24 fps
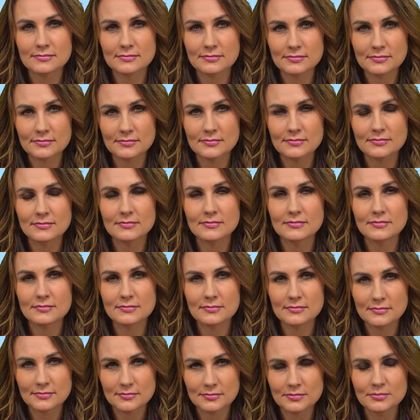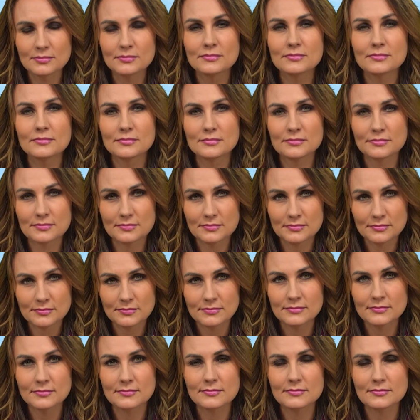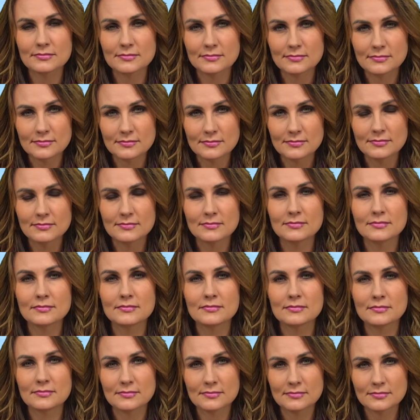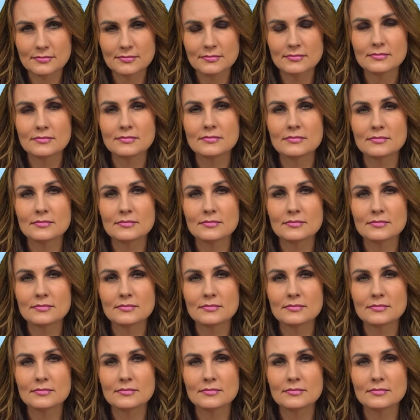(not speaking)